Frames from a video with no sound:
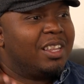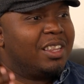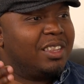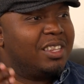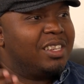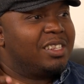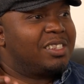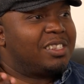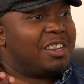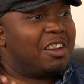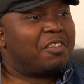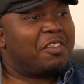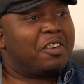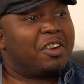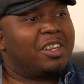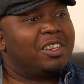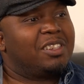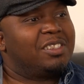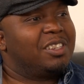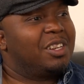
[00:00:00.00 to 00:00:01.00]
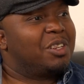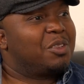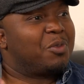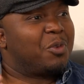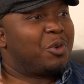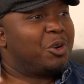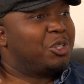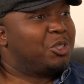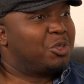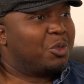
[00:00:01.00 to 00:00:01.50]
this suffering is just
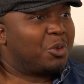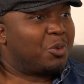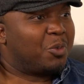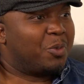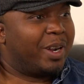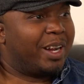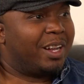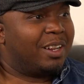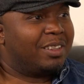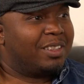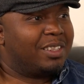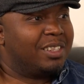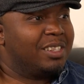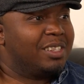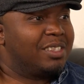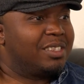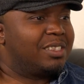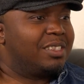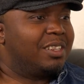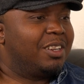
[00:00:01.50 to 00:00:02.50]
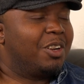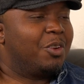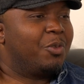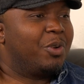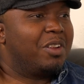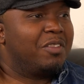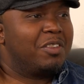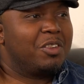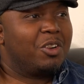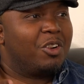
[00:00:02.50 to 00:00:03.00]
for a short while. Yeah. This
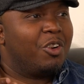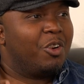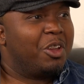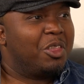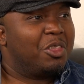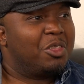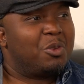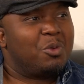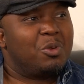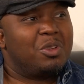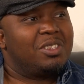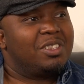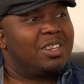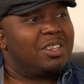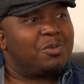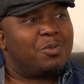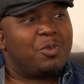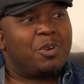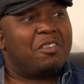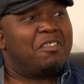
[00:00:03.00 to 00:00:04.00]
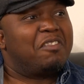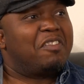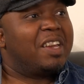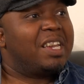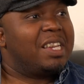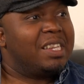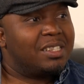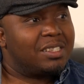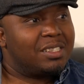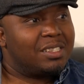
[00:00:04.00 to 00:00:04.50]
whatever you're going through is just for a
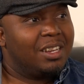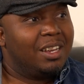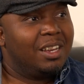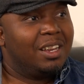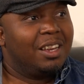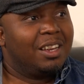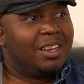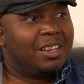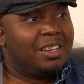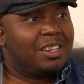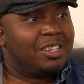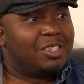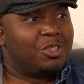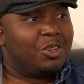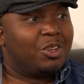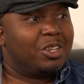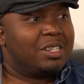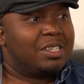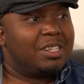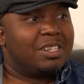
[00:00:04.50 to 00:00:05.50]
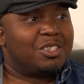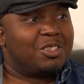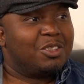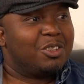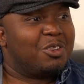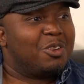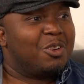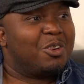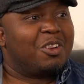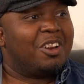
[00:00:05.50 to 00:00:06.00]
phase. It's
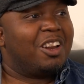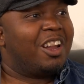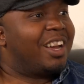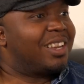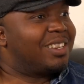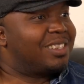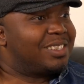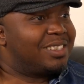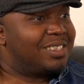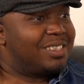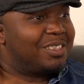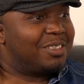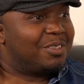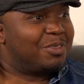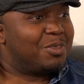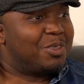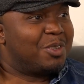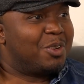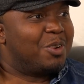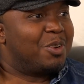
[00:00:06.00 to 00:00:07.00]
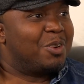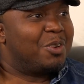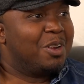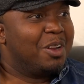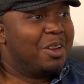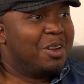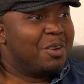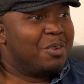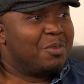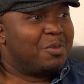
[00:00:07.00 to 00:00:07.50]
not going to last, you know,
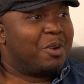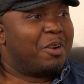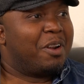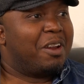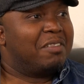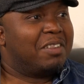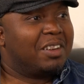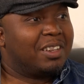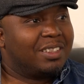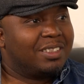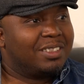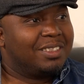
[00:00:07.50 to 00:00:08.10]
forever.